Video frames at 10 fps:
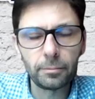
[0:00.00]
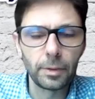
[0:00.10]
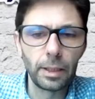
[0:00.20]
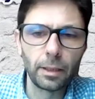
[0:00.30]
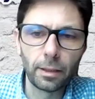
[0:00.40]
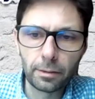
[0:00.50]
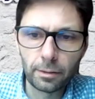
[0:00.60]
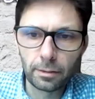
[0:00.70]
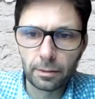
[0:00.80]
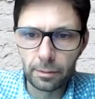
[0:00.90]

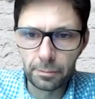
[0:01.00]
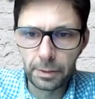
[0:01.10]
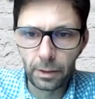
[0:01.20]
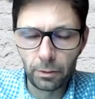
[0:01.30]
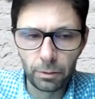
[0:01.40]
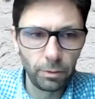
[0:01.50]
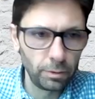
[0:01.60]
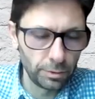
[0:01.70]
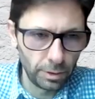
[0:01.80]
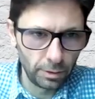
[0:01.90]
Regarding
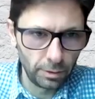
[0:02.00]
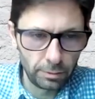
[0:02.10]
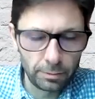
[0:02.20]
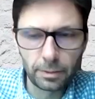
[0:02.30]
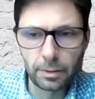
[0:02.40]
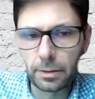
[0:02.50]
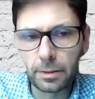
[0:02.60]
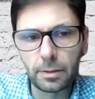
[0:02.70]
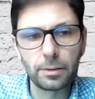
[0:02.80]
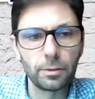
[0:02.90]
psycho-oncology
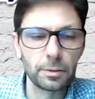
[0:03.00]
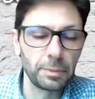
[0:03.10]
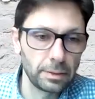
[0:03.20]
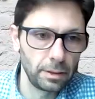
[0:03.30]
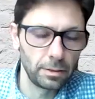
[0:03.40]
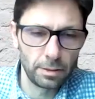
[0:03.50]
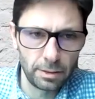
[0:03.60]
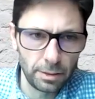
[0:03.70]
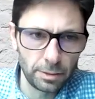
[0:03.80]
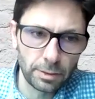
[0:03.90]
courses or
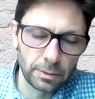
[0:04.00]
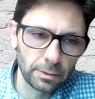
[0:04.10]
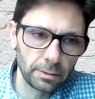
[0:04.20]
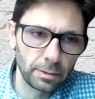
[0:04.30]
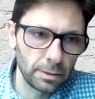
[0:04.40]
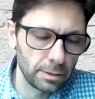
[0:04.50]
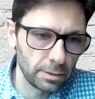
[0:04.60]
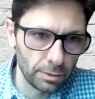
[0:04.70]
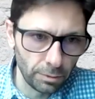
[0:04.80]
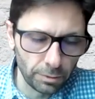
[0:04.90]
specializations, this
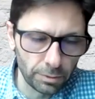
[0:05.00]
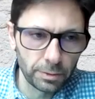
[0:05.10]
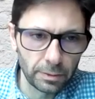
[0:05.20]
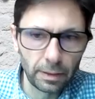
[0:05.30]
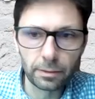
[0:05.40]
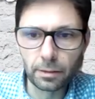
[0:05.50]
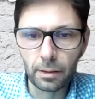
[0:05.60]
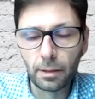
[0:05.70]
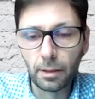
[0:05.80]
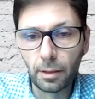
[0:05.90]
is also another
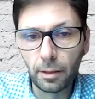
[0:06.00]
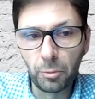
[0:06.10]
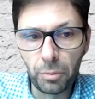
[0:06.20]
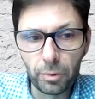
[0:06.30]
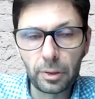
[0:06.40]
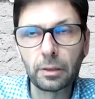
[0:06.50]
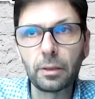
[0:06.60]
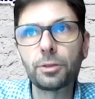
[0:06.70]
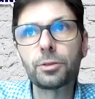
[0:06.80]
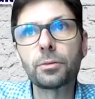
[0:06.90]
important
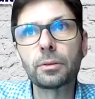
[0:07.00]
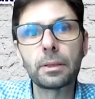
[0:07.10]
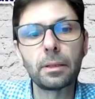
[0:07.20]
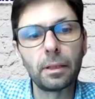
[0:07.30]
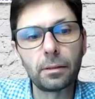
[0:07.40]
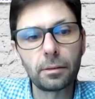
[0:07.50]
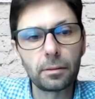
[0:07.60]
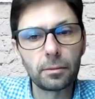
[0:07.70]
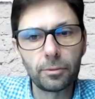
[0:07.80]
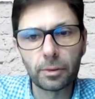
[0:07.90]
issue that,
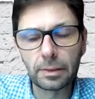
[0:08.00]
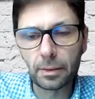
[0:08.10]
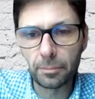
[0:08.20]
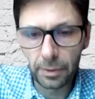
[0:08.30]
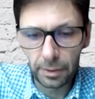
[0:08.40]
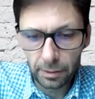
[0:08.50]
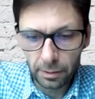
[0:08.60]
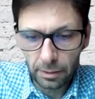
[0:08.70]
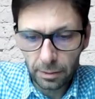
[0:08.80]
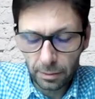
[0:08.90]
for example,
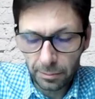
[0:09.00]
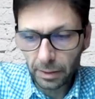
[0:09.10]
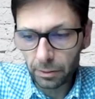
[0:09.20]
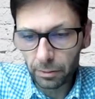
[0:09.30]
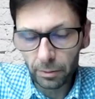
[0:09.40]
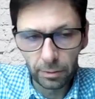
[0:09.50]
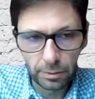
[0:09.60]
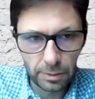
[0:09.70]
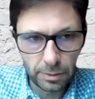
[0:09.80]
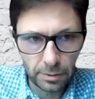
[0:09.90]
International
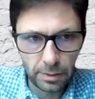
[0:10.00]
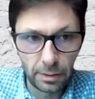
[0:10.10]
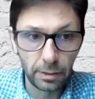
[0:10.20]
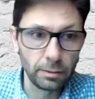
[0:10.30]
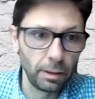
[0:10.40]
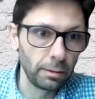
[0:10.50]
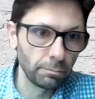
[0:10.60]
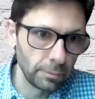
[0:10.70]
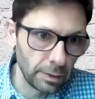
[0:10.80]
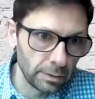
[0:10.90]
Psycho-Oncology Society
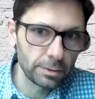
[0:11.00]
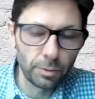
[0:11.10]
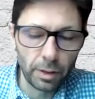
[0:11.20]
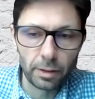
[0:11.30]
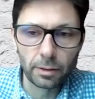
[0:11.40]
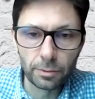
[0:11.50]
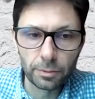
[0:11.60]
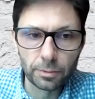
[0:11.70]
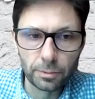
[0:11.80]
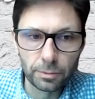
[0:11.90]
is trying
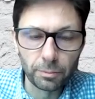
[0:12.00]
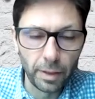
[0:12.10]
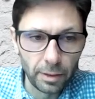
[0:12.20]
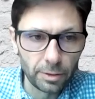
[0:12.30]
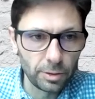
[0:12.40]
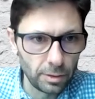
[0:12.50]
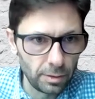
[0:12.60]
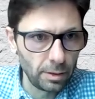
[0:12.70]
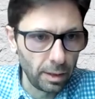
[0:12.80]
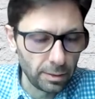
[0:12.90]
to manage
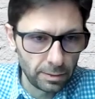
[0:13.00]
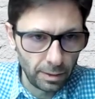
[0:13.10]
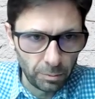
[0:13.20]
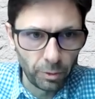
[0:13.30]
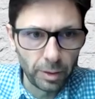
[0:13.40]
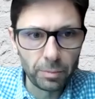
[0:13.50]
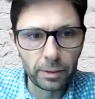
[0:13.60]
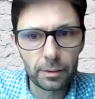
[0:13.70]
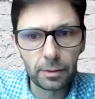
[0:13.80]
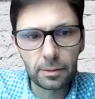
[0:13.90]
it some way,
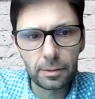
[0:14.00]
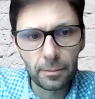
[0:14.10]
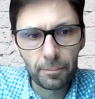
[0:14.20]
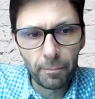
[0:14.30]
but it's